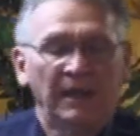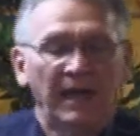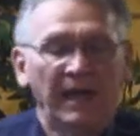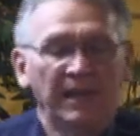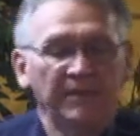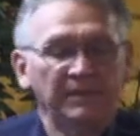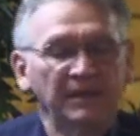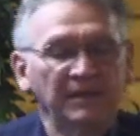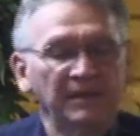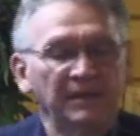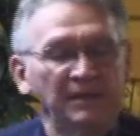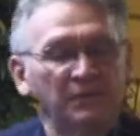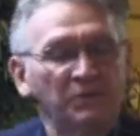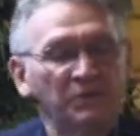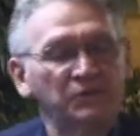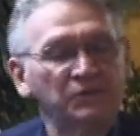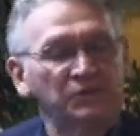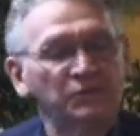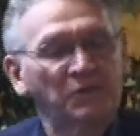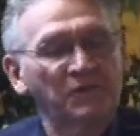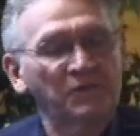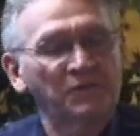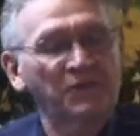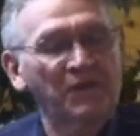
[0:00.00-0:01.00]
And then it
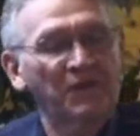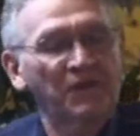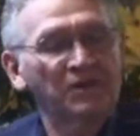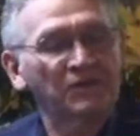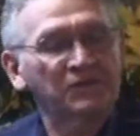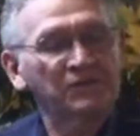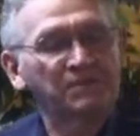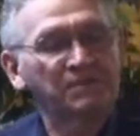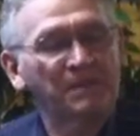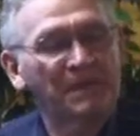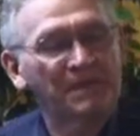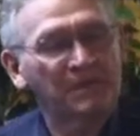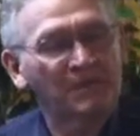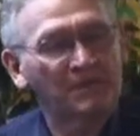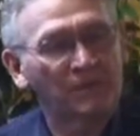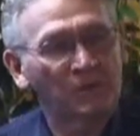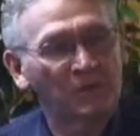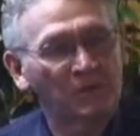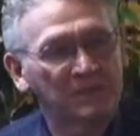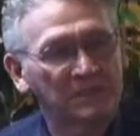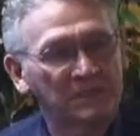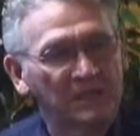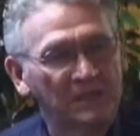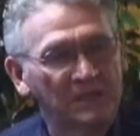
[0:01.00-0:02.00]
was reversed by the
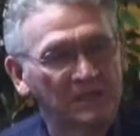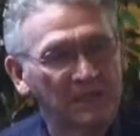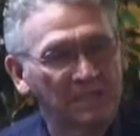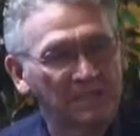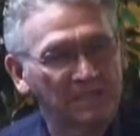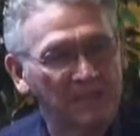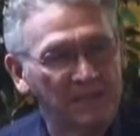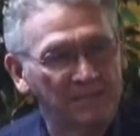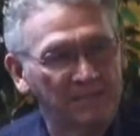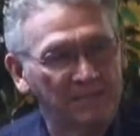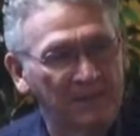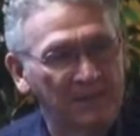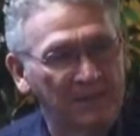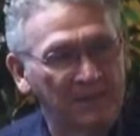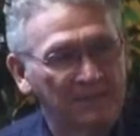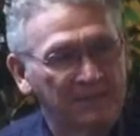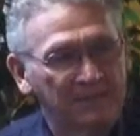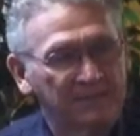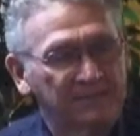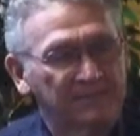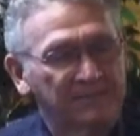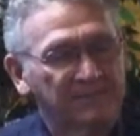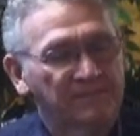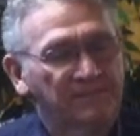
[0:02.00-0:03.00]
14th Amendment.
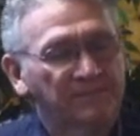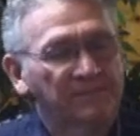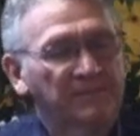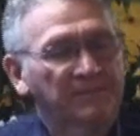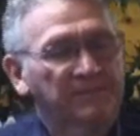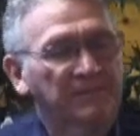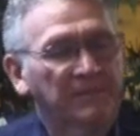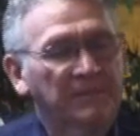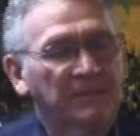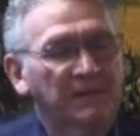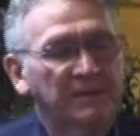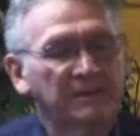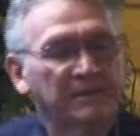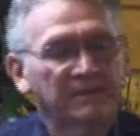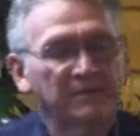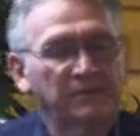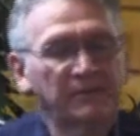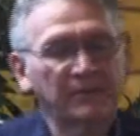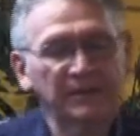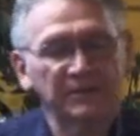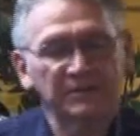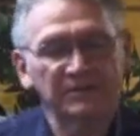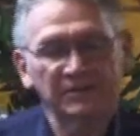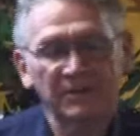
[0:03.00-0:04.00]

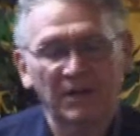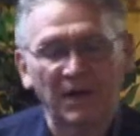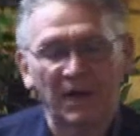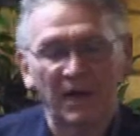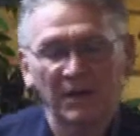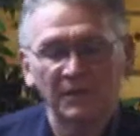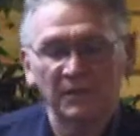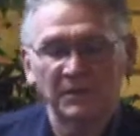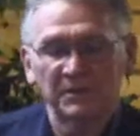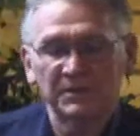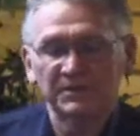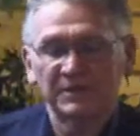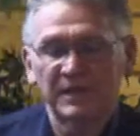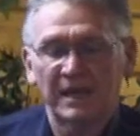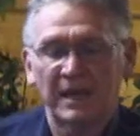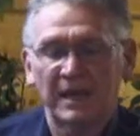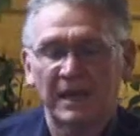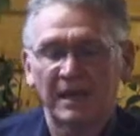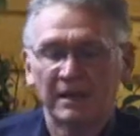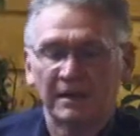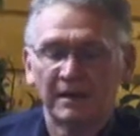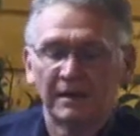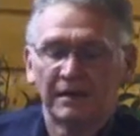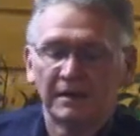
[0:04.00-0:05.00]
Dred Scott was
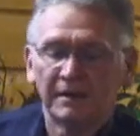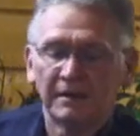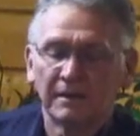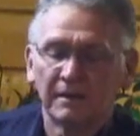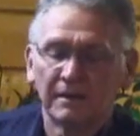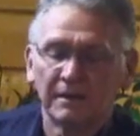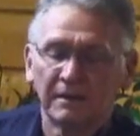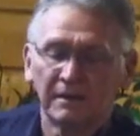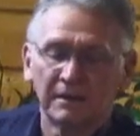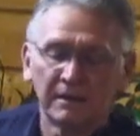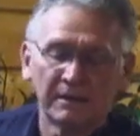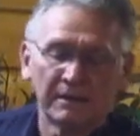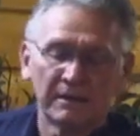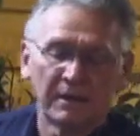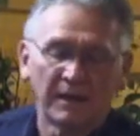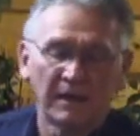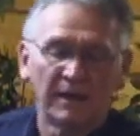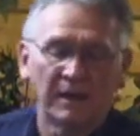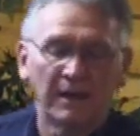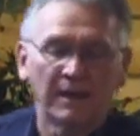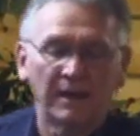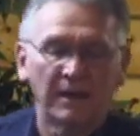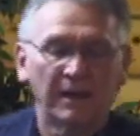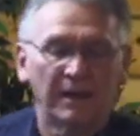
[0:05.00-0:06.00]
a
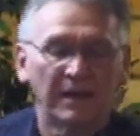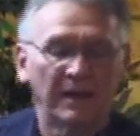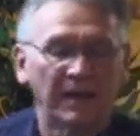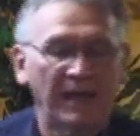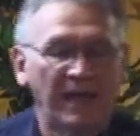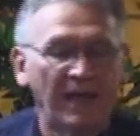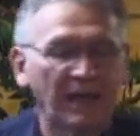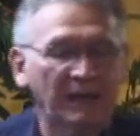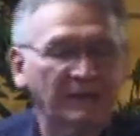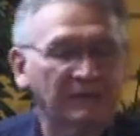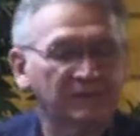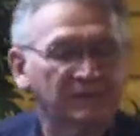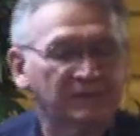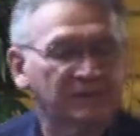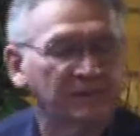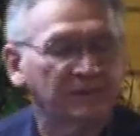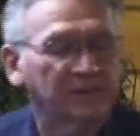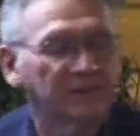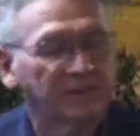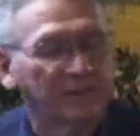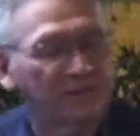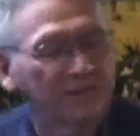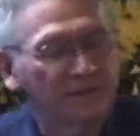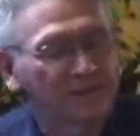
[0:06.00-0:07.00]

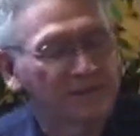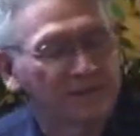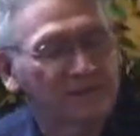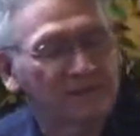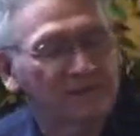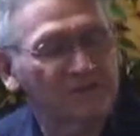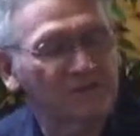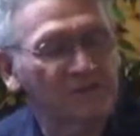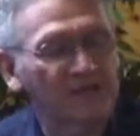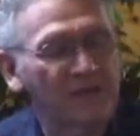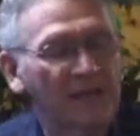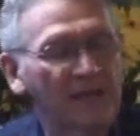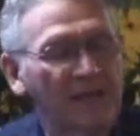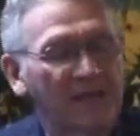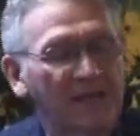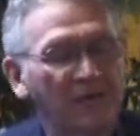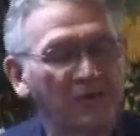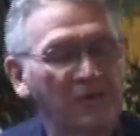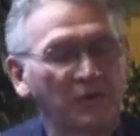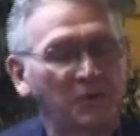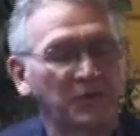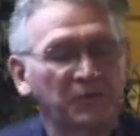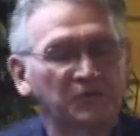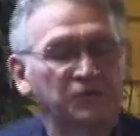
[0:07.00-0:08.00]

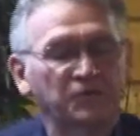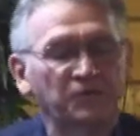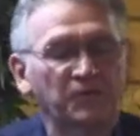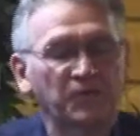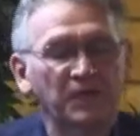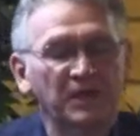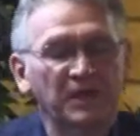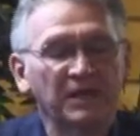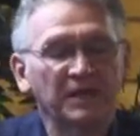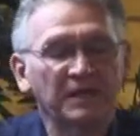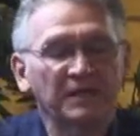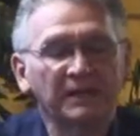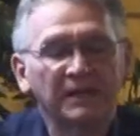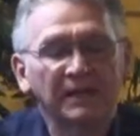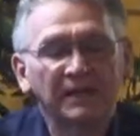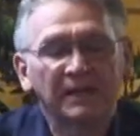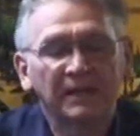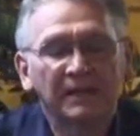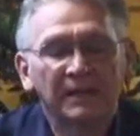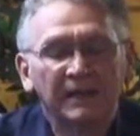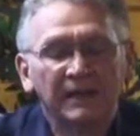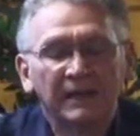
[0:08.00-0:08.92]
ex-slave who was freed.